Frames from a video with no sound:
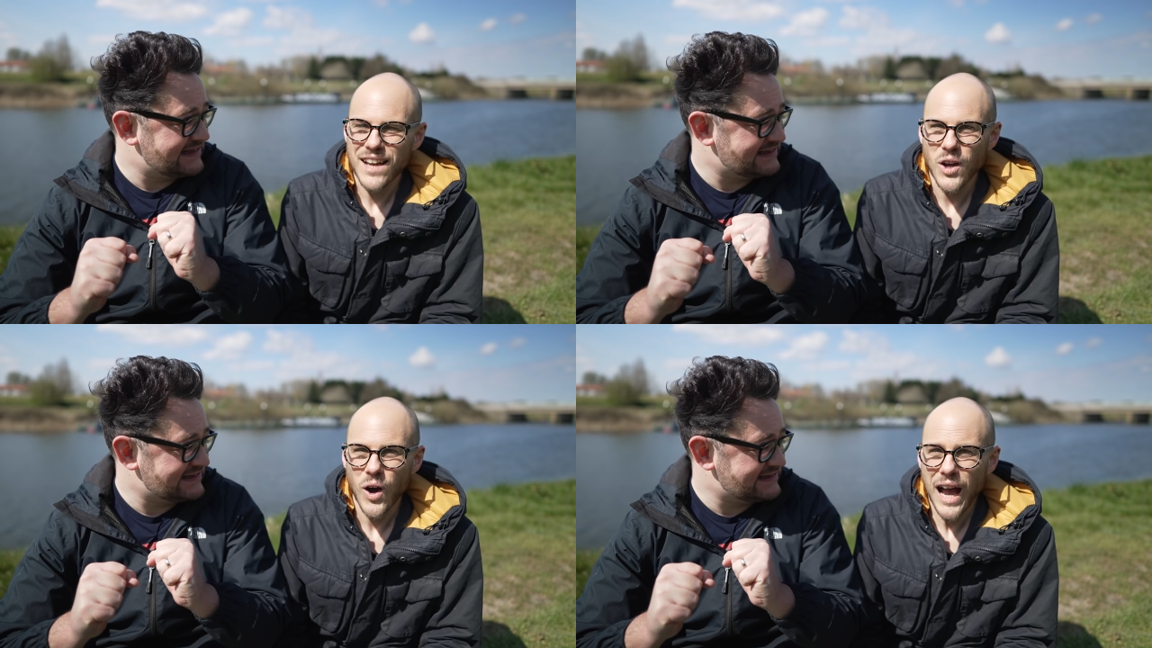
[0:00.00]

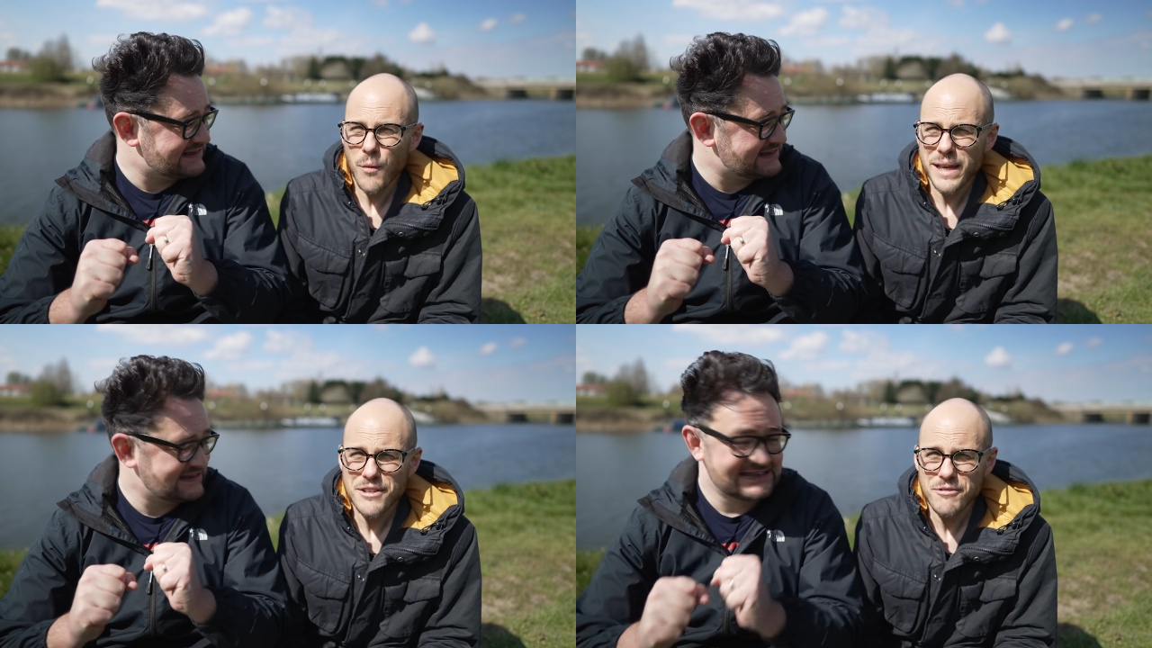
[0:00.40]
Speaker 1: I know. Are
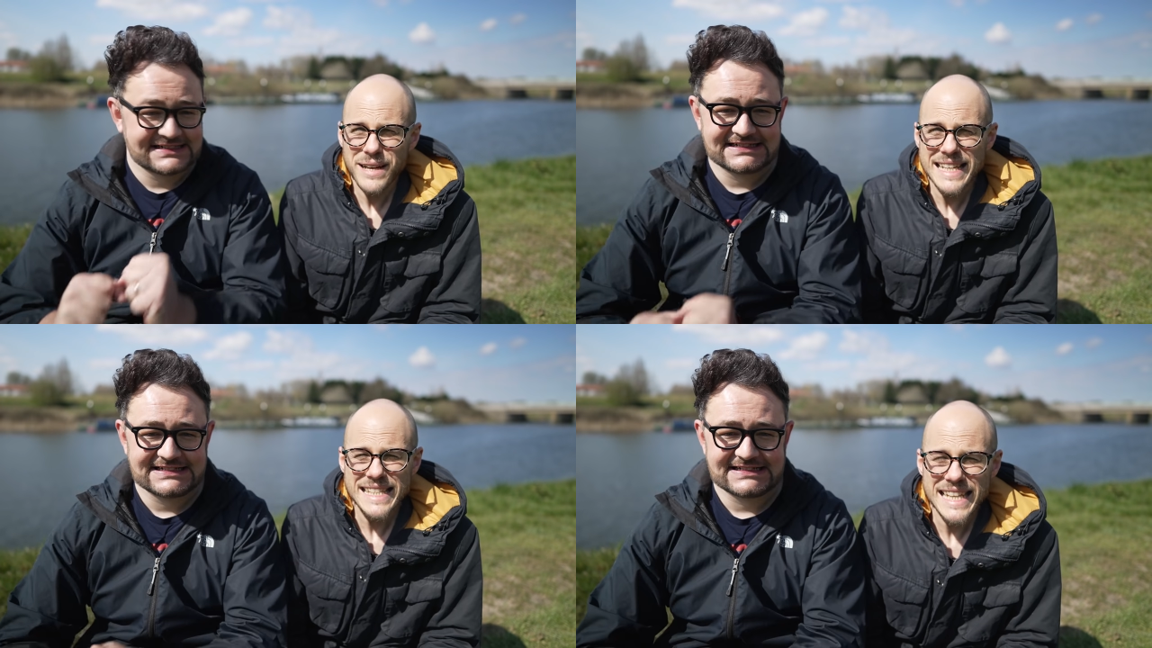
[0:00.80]
we
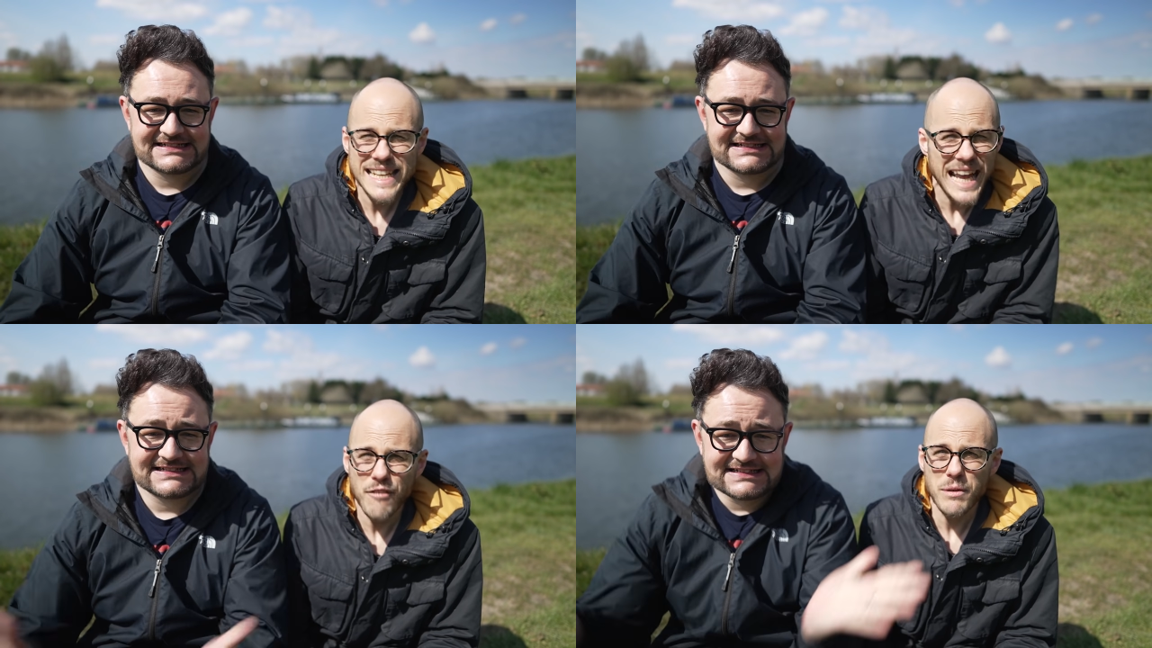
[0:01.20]

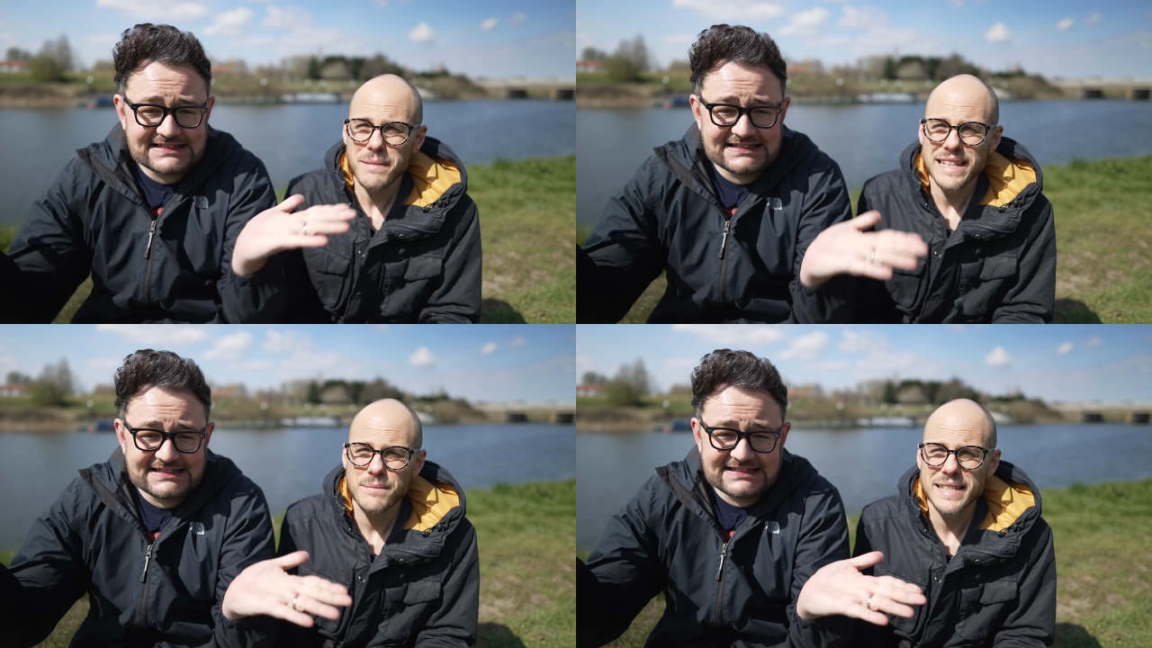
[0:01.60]
crazy? Have we
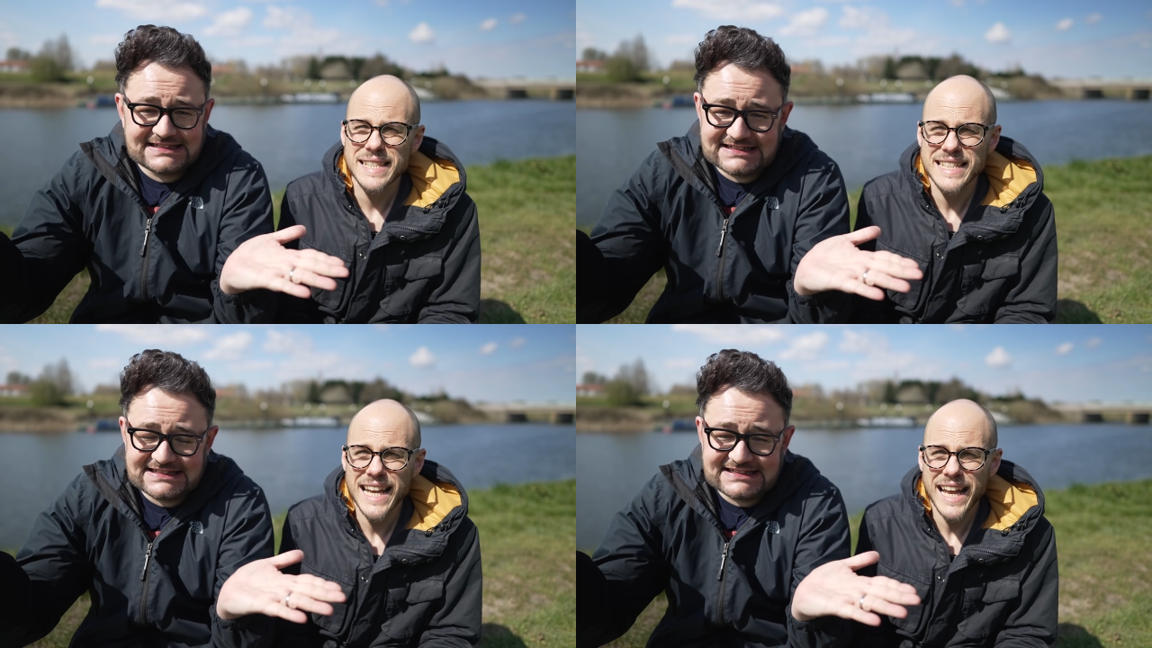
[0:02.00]
made a
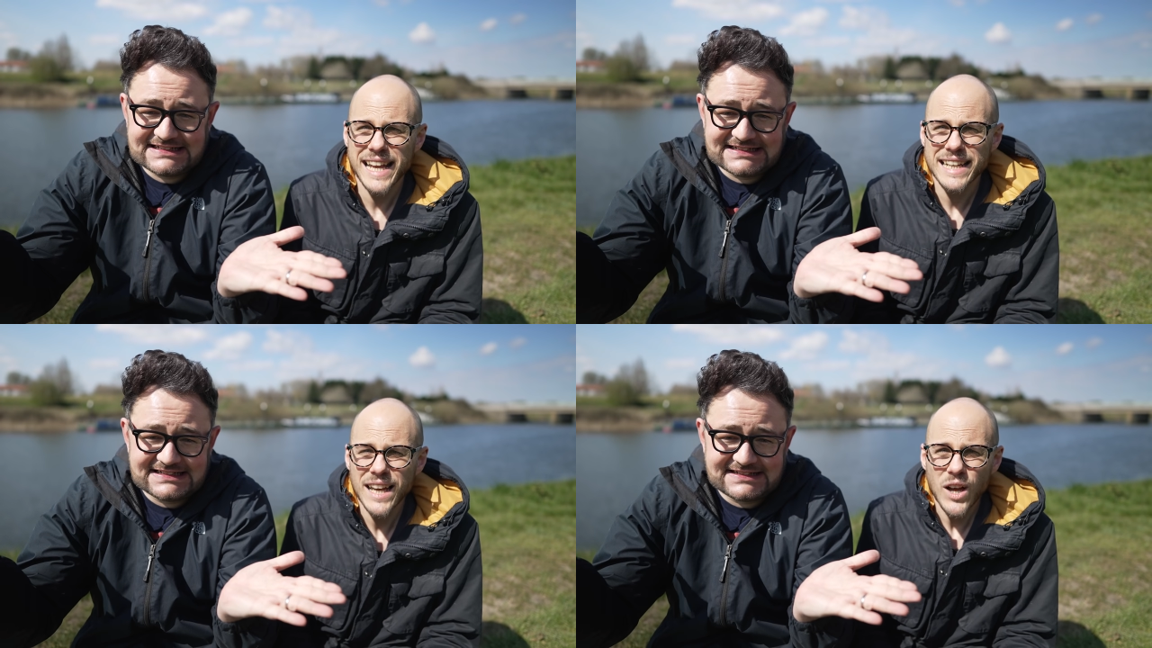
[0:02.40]

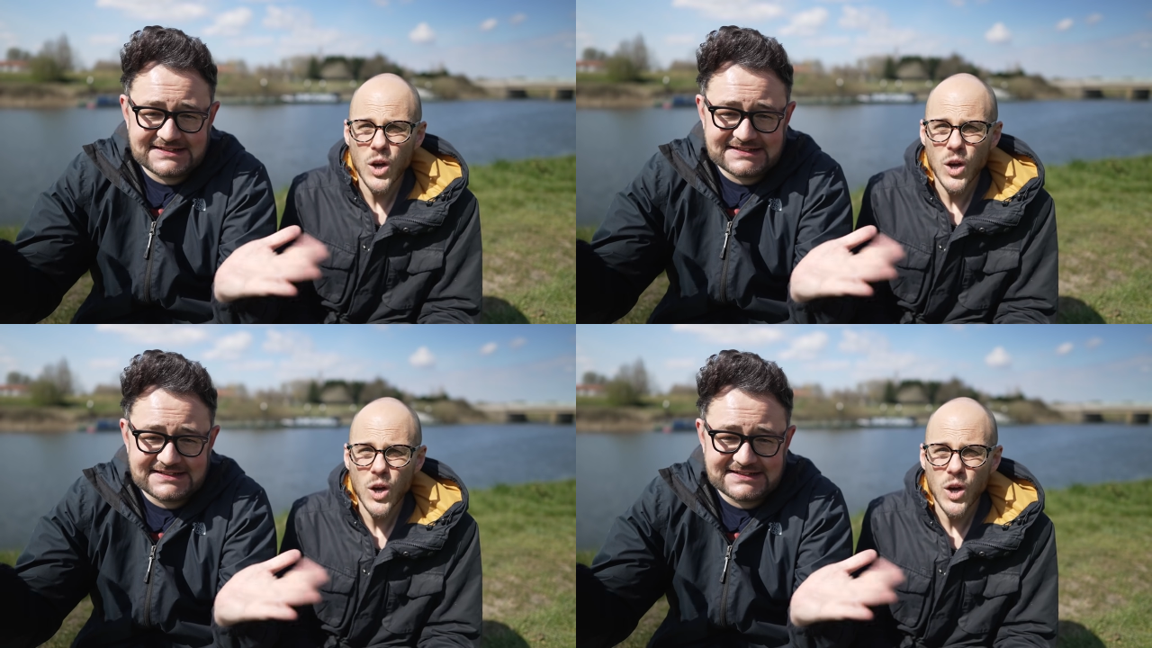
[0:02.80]
mistake?